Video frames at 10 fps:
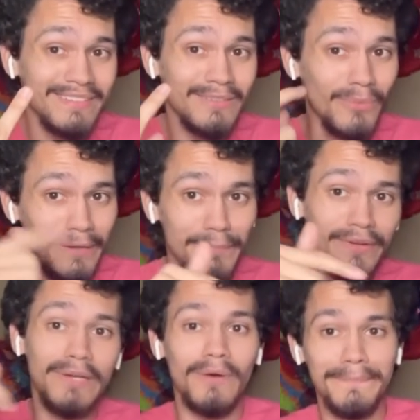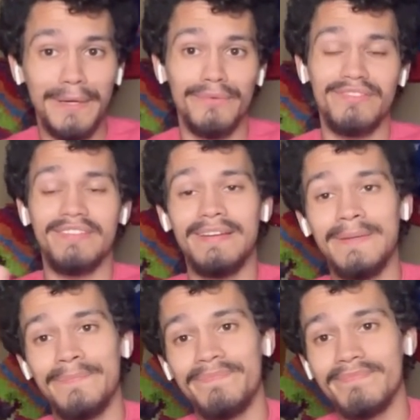One pre, one post.
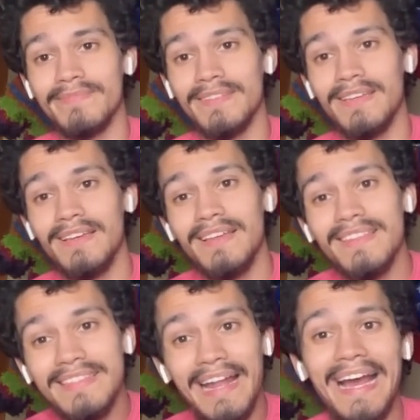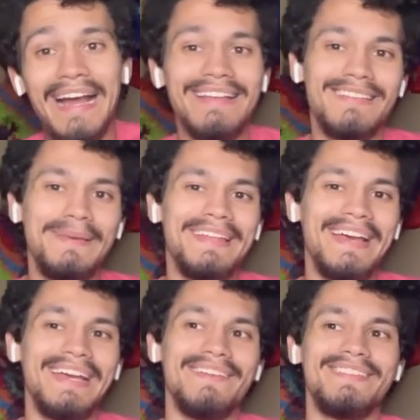That has to be a
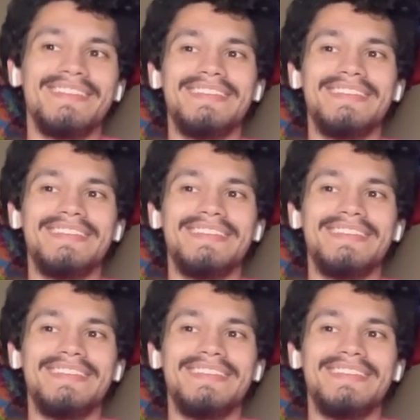negative to the